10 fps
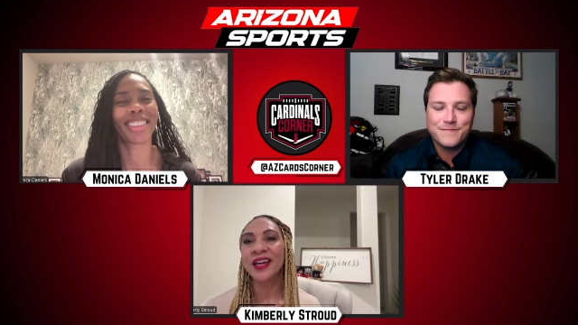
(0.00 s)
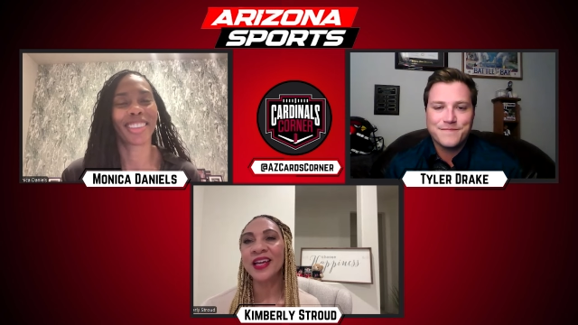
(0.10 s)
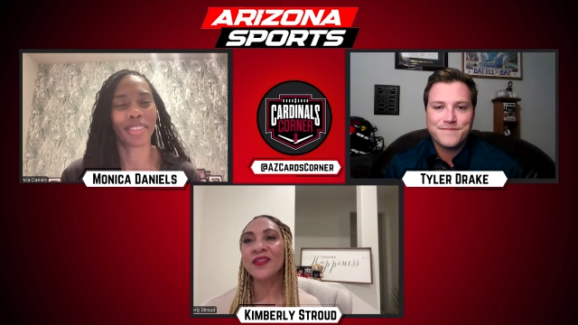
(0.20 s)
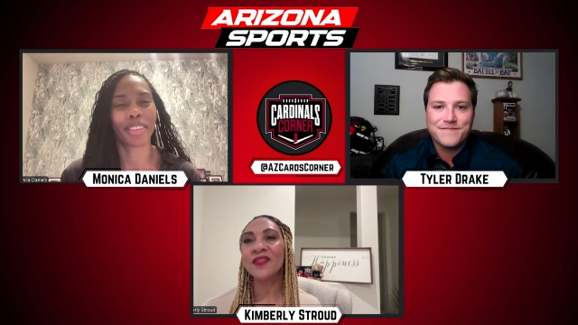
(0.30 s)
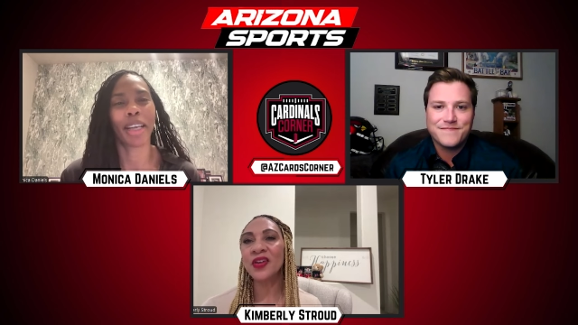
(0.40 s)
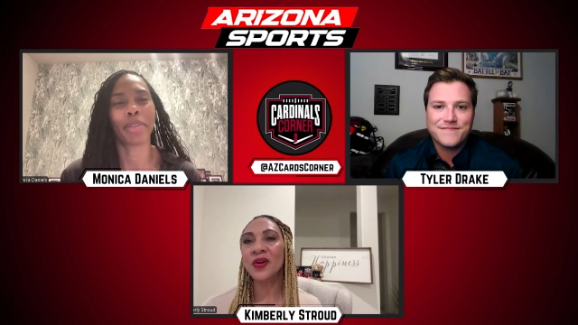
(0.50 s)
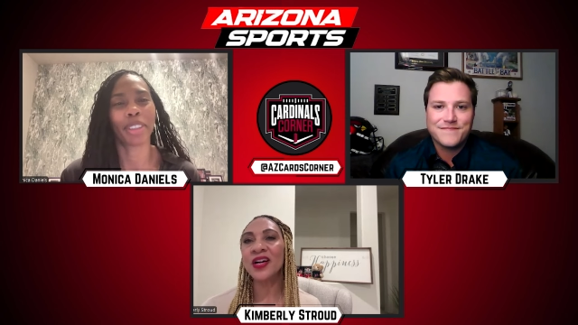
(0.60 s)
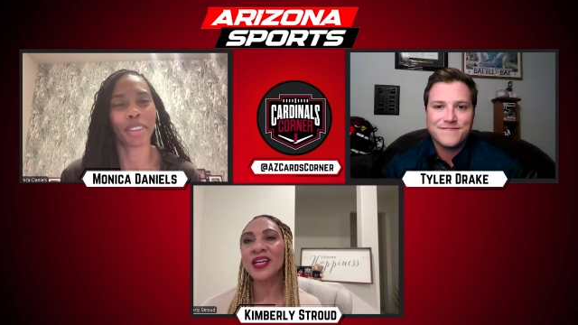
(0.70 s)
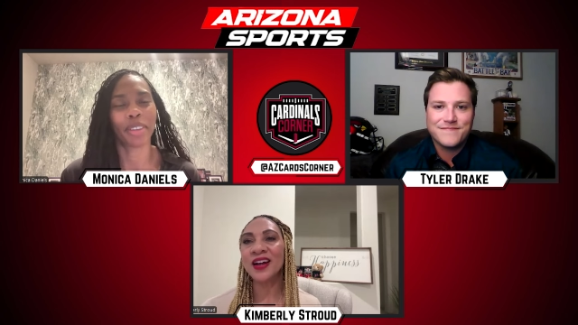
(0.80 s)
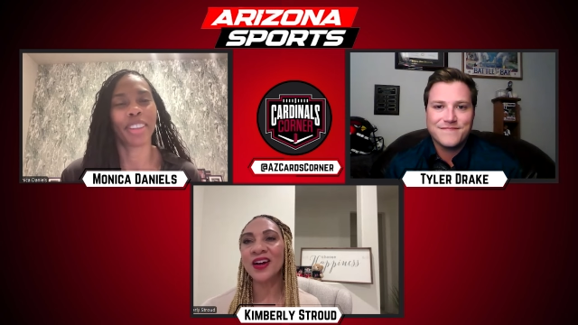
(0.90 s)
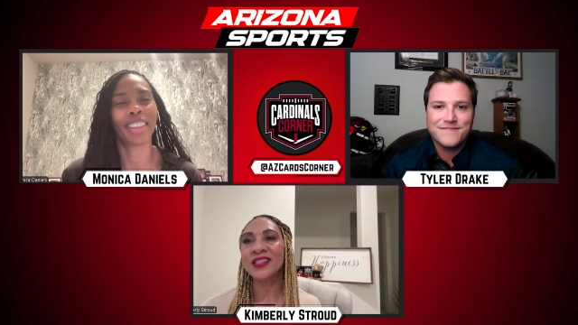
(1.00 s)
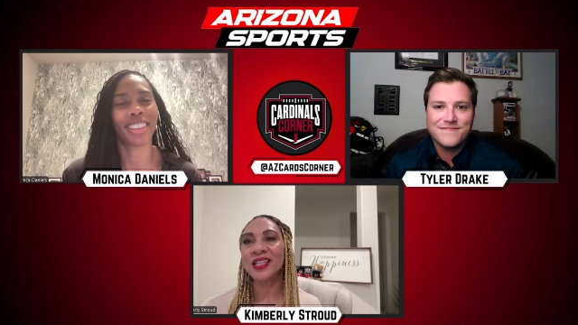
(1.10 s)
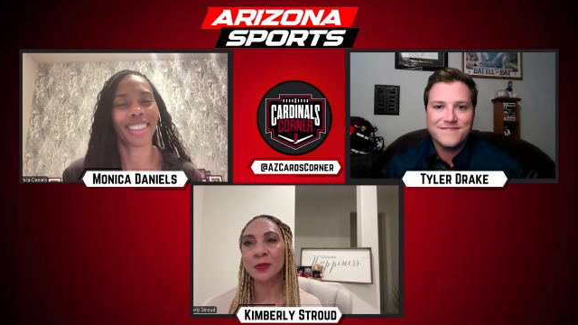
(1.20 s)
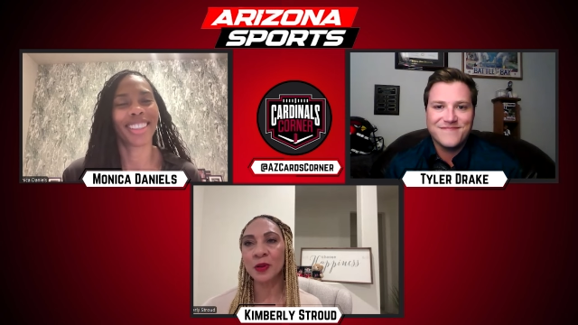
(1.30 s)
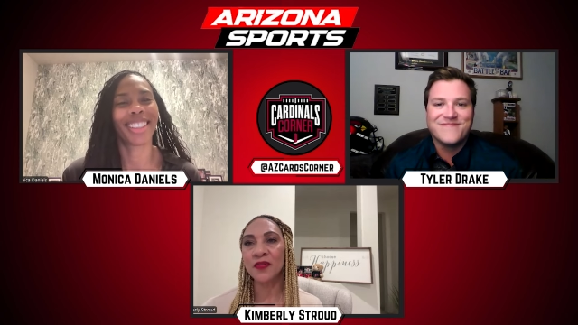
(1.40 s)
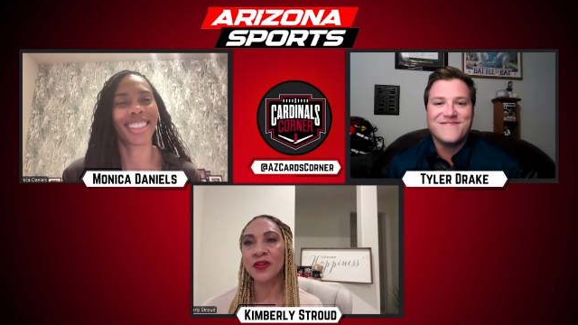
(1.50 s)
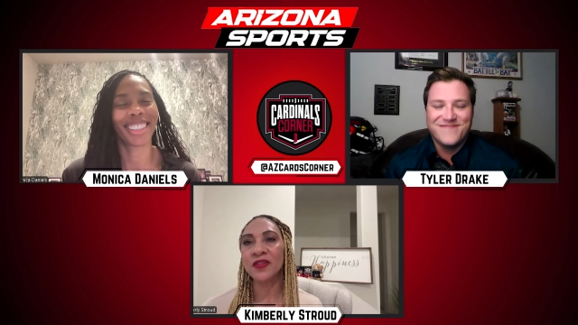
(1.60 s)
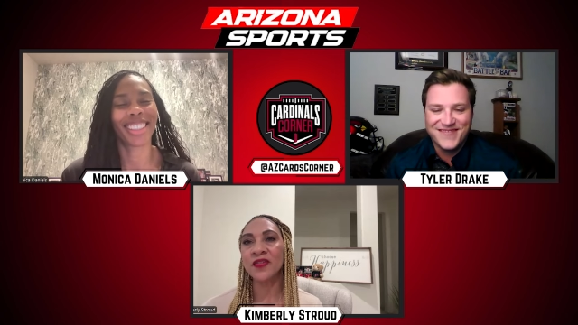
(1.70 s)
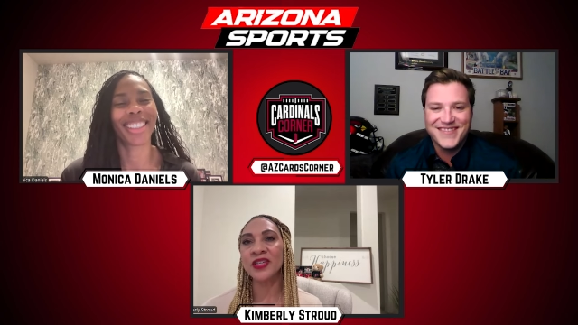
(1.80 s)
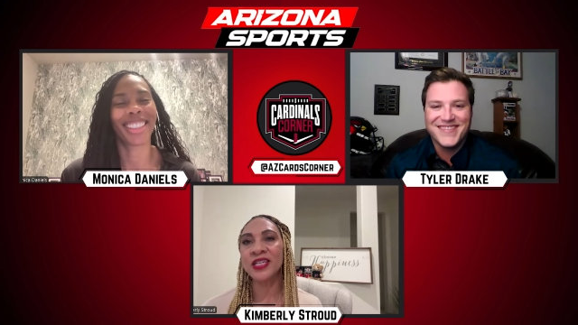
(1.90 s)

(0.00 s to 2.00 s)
Speaker 1: even though our, our sons play for different